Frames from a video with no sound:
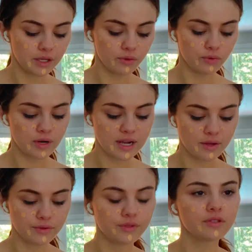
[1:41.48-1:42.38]

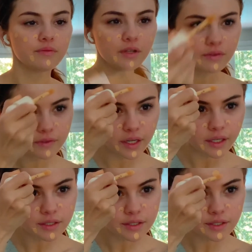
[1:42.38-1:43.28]
around my
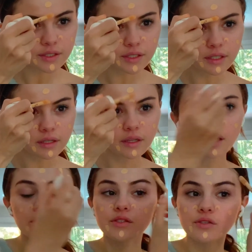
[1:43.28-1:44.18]
face.
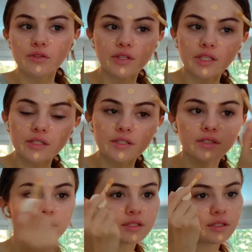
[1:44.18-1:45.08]
So
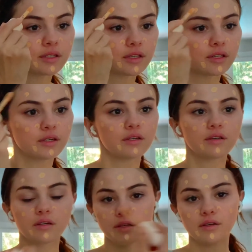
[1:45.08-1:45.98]
this
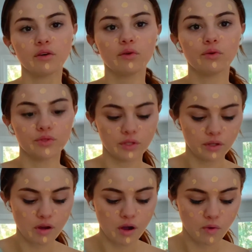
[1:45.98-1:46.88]
goes a
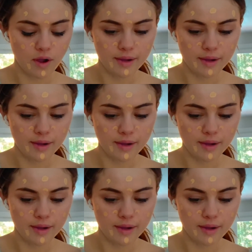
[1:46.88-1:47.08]
long way.